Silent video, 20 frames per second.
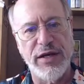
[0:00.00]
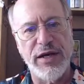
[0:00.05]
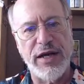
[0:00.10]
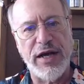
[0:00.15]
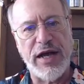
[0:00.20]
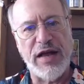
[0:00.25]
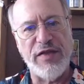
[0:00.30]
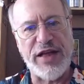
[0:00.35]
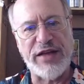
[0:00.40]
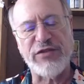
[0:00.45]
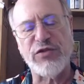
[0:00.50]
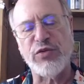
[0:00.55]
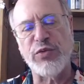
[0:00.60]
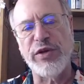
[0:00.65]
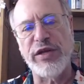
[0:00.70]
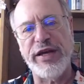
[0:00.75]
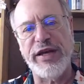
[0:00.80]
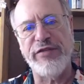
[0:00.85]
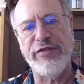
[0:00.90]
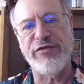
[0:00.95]
And that's
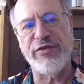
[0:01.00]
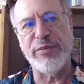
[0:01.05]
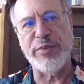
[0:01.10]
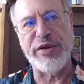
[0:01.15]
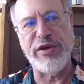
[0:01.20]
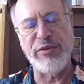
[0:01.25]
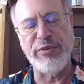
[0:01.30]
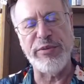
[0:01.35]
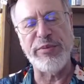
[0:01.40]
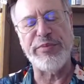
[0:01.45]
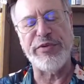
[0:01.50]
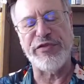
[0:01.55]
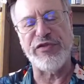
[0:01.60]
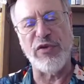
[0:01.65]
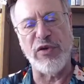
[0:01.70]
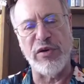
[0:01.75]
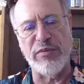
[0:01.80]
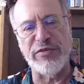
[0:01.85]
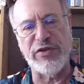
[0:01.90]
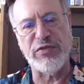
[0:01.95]
really, from a human
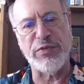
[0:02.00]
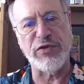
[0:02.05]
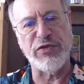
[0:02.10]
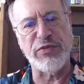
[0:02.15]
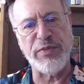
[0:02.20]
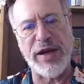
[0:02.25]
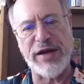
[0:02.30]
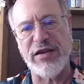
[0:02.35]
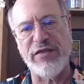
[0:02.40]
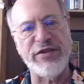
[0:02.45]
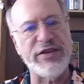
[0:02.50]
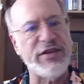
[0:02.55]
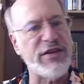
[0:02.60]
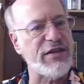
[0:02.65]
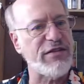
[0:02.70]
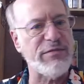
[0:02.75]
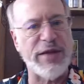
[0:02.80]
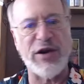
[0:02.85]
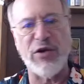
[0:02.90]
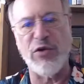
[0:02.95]
performance perspective, it
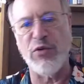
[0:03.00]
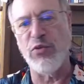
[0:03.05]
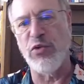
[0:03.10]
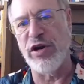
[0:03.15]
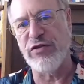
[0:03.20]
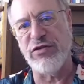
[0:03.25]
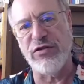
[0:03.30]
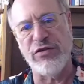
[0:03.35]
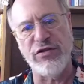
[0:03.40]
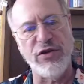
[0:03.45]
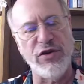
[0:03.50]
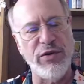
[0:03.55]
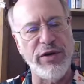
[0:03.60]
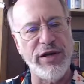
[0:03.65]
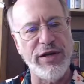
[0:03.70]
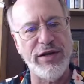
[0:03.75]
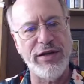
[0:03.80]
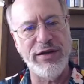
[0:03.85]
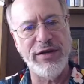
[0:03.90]
doesn't matter what you're doing.